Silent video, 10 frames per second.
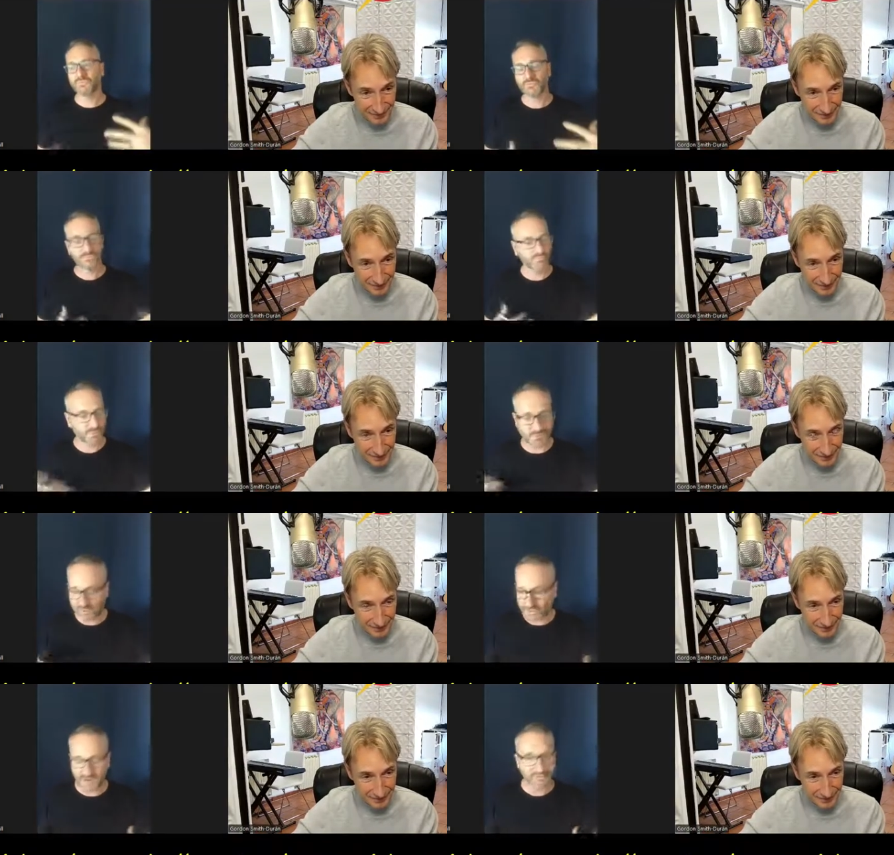Speaker 1: more well
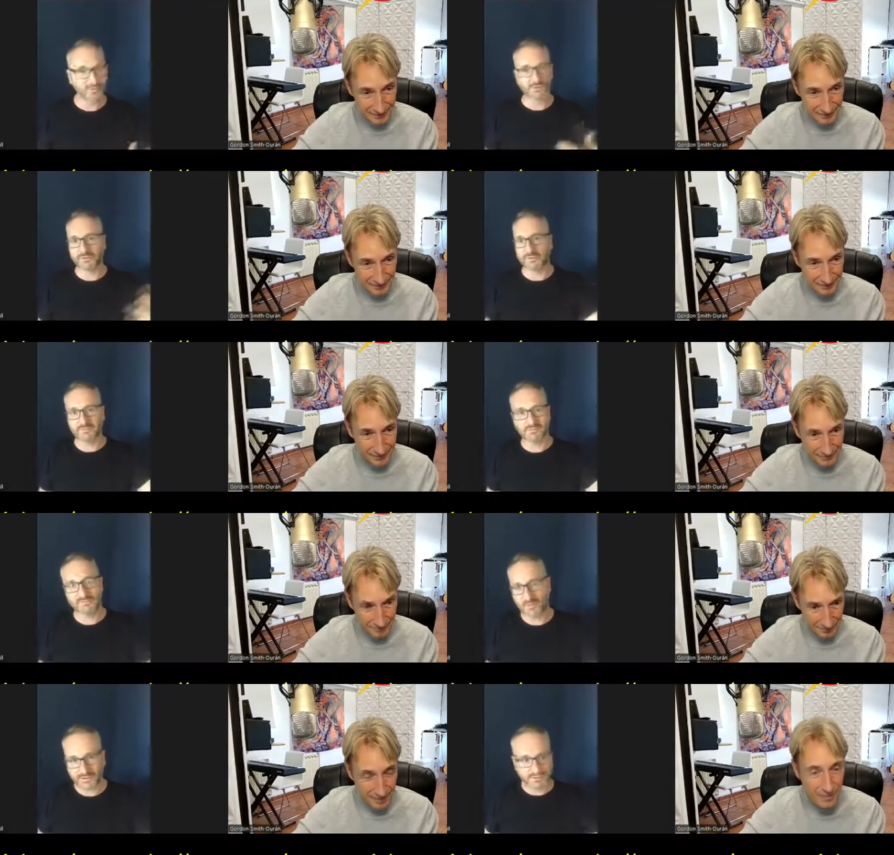traveled or they
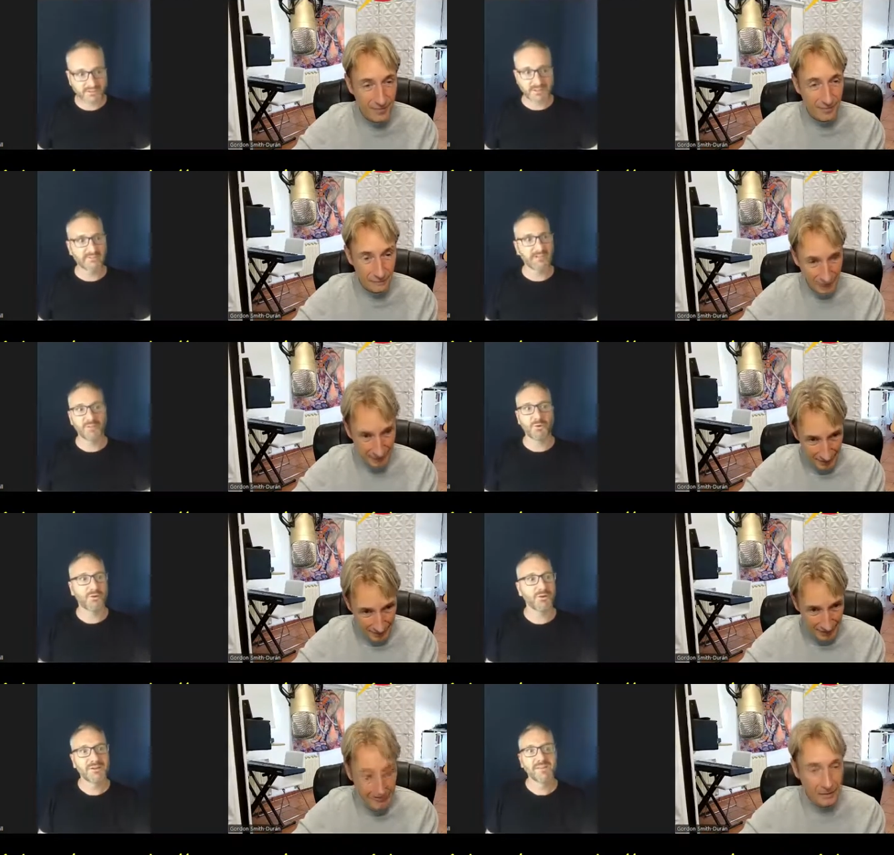watch TV more.
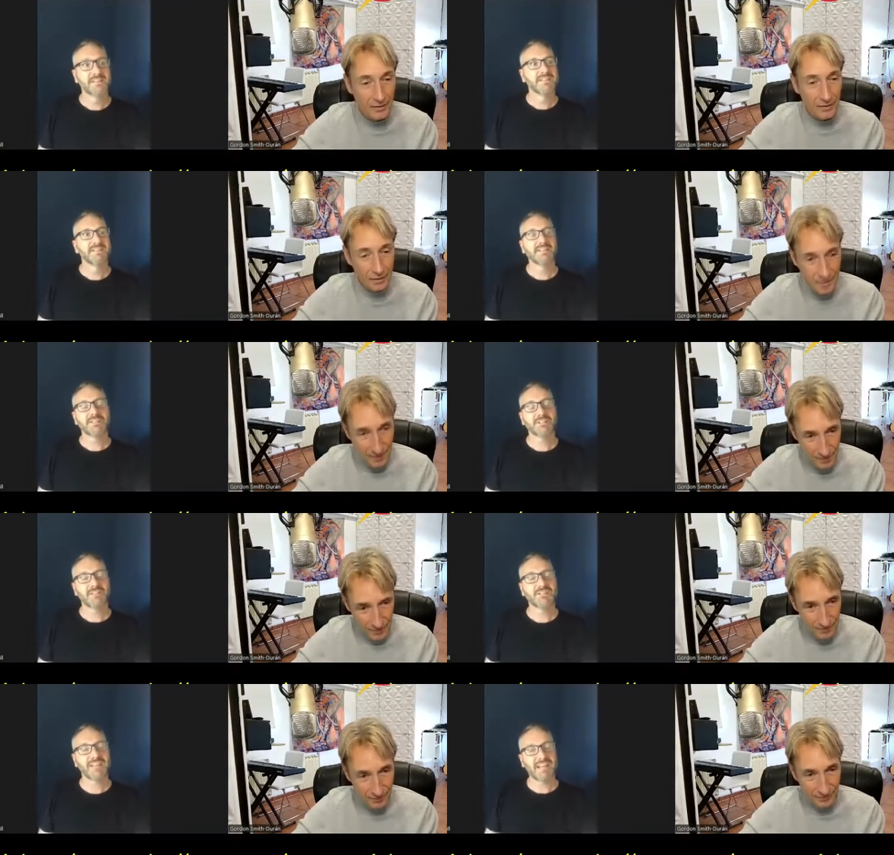You know,
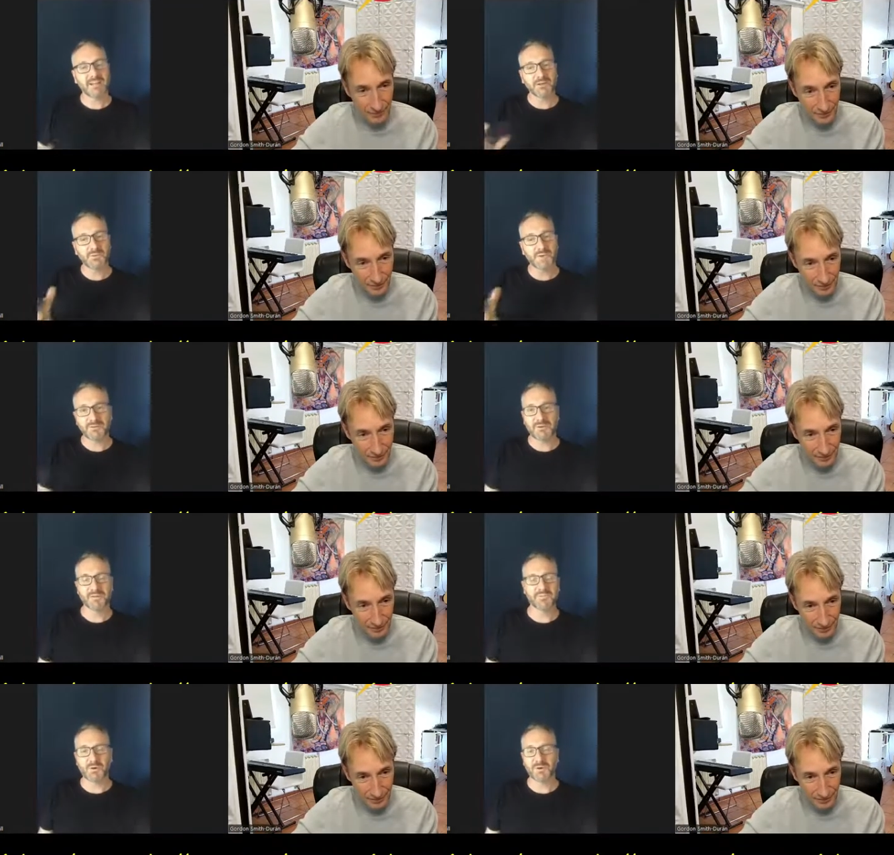you get away with
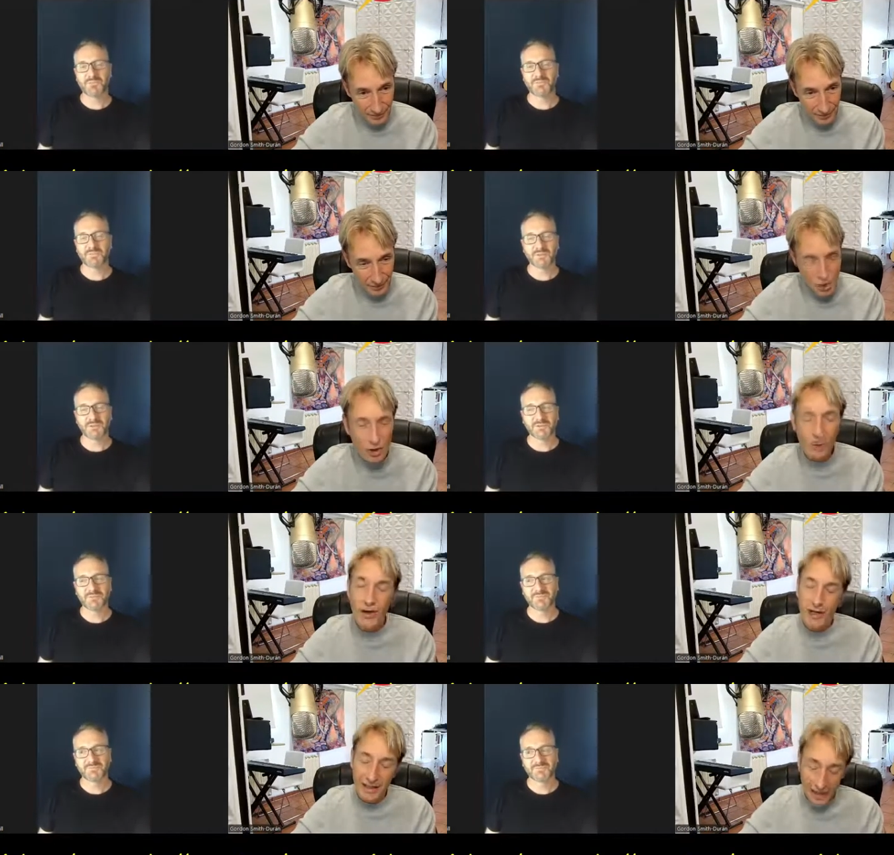it more. You know?
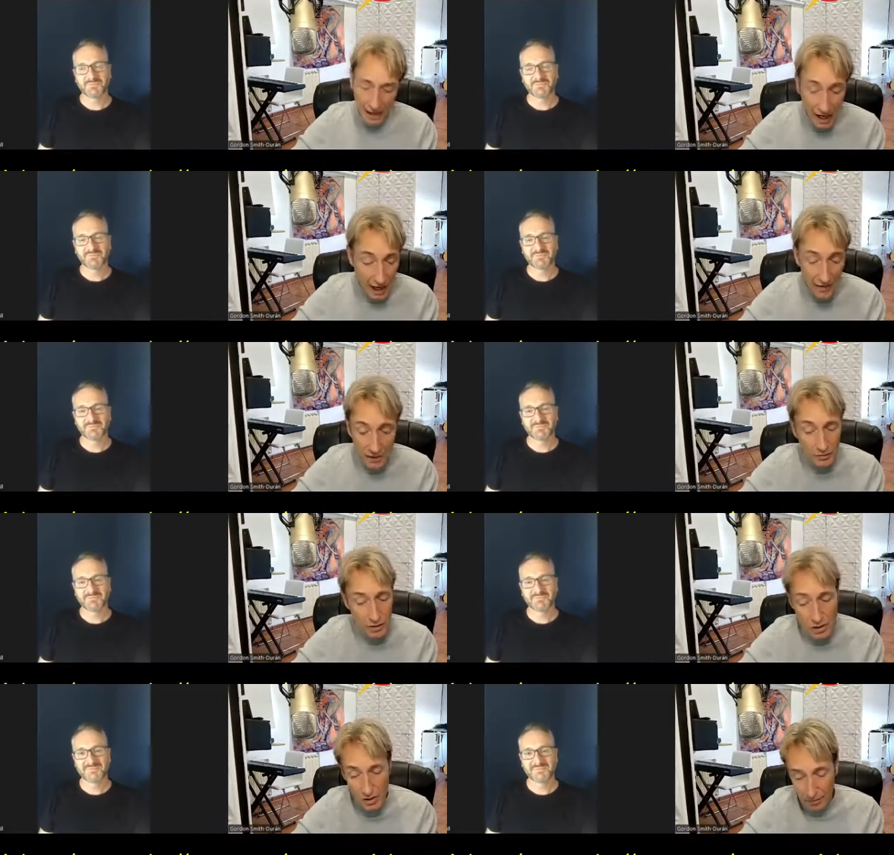Sure,
Speaker 2: yeah. I think there are
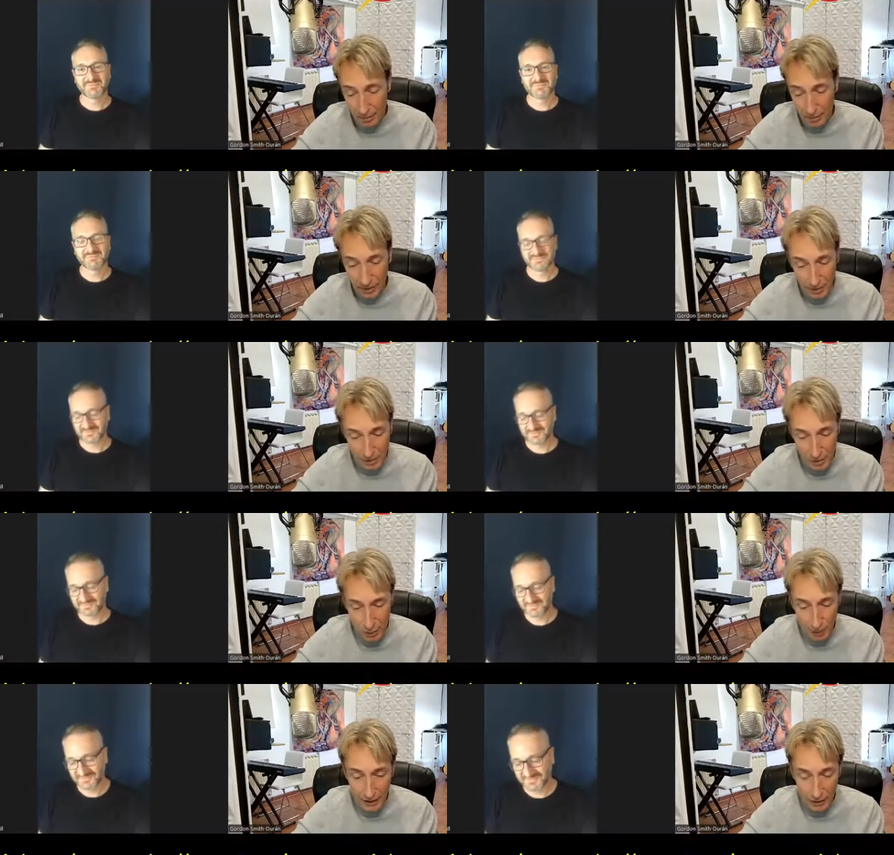just different people
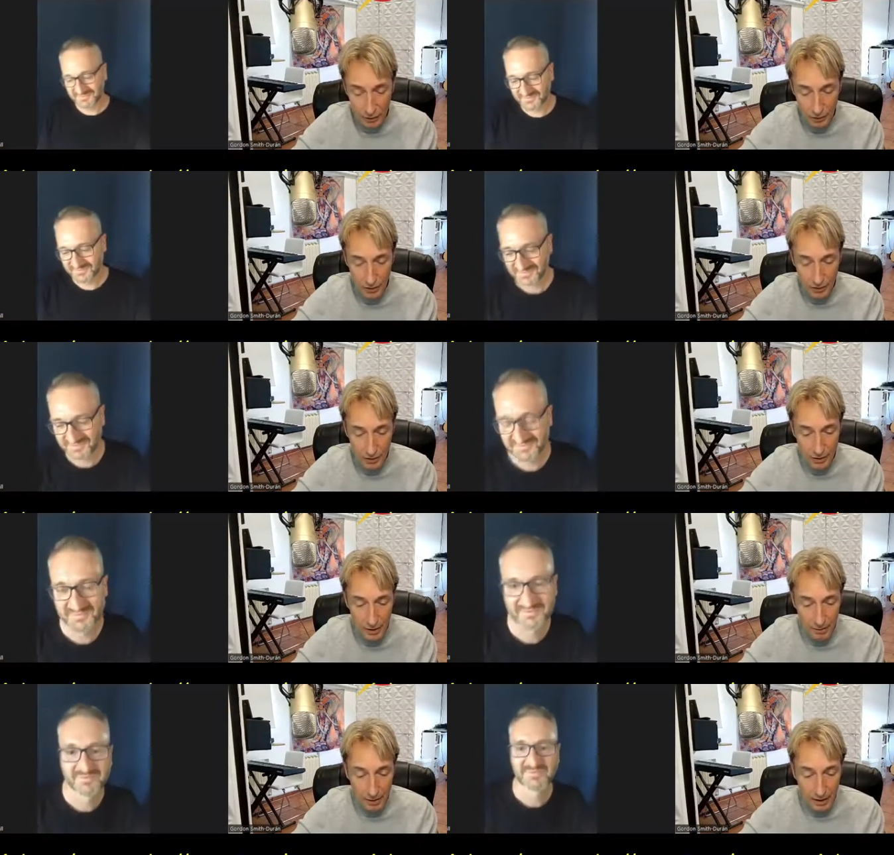as well. You know, there there is
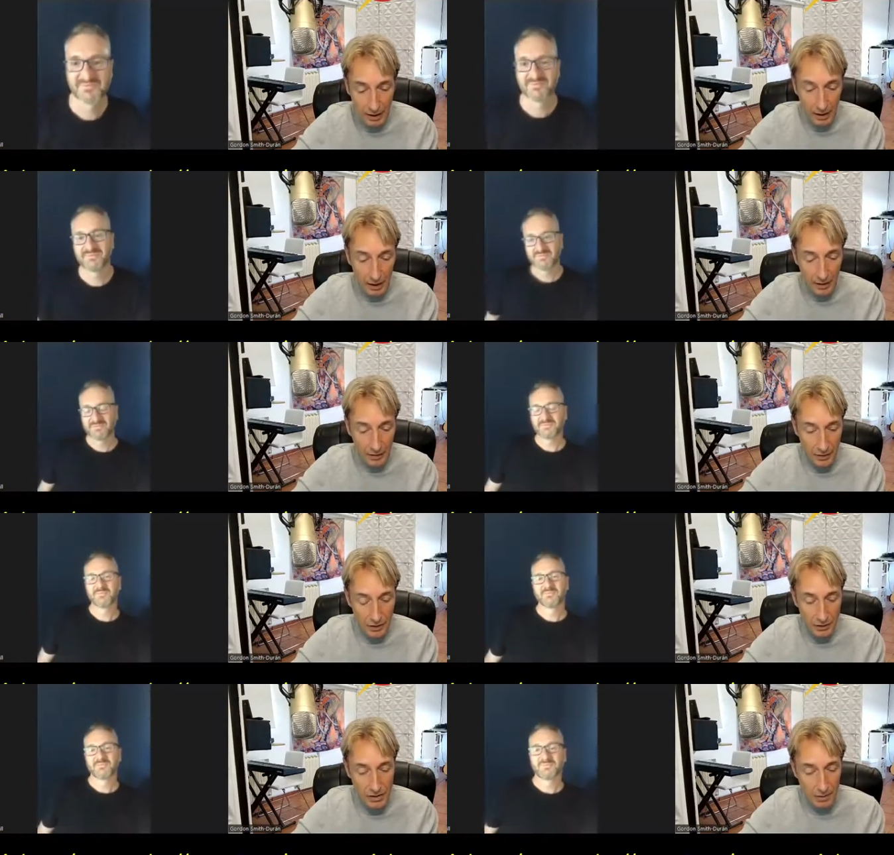some
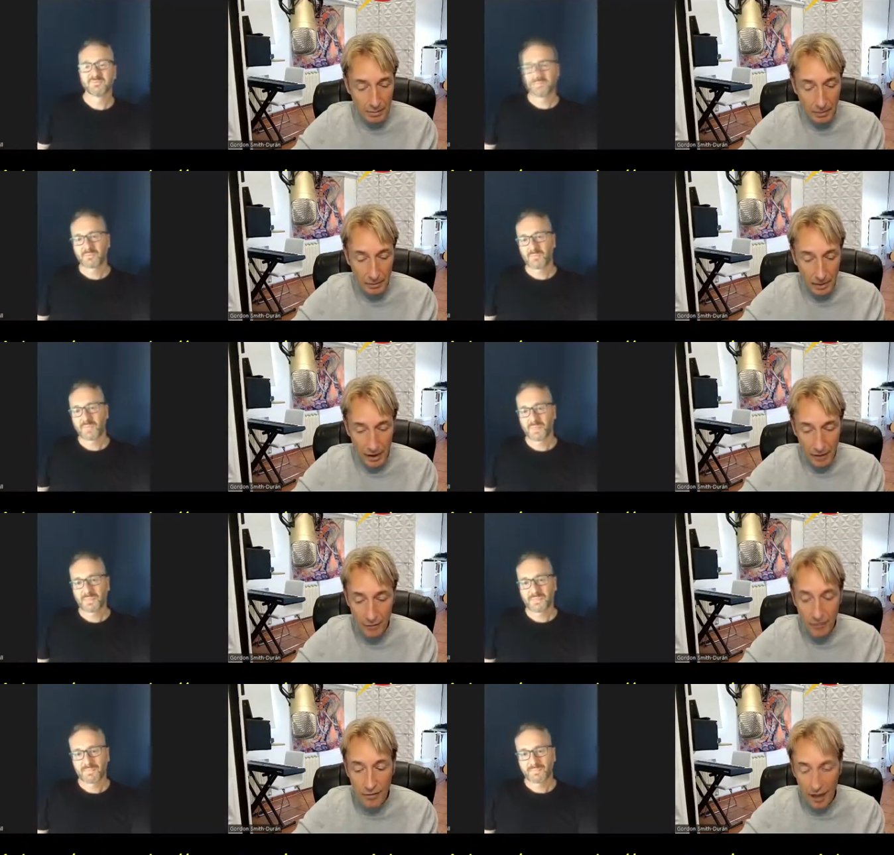there are some people that are
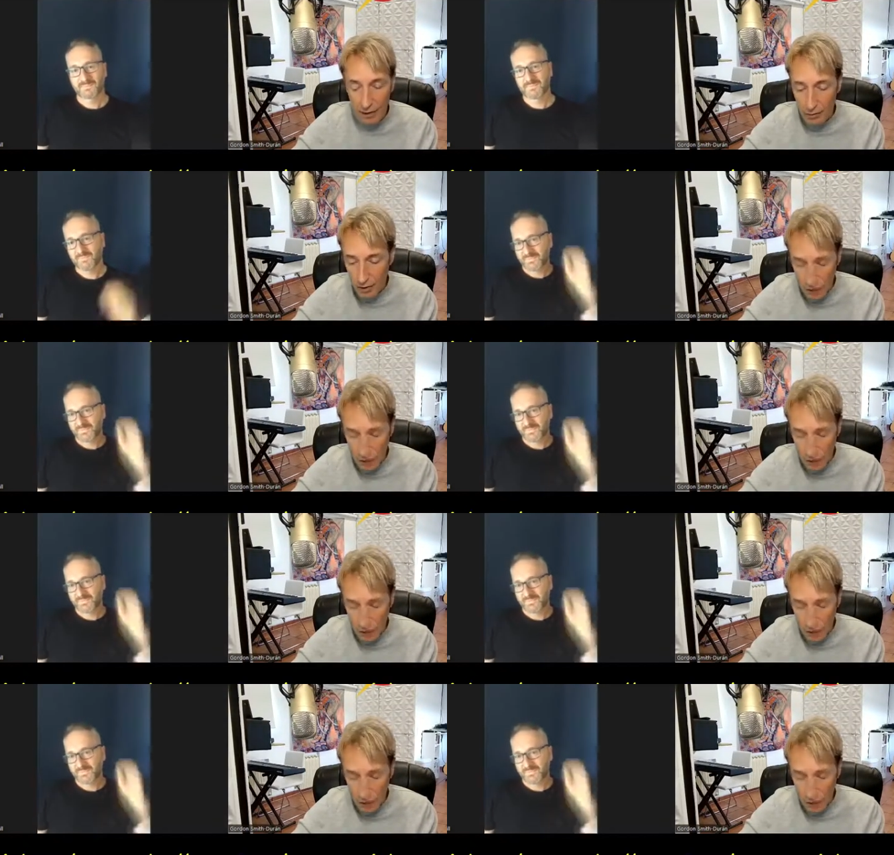very